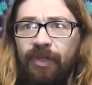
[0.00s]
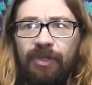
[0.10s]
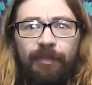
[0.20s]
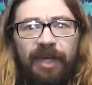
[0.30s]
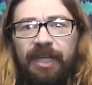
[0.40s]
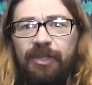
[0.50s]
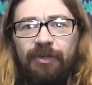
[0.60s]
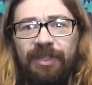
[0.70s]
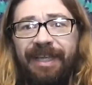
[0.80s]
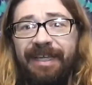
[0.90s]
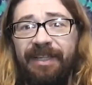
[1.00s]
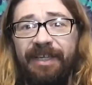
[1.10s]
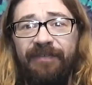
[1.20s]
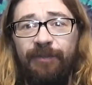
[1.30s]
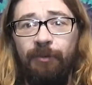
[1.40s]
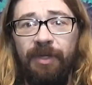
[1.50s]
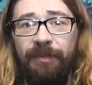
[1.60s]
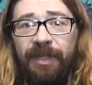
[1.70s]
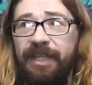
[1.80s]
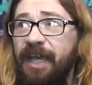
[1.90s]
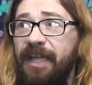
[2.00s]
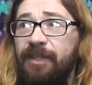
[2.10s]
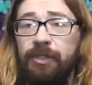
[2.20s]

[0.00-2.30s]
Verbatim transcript: you can buy a ukulele if you want to play that.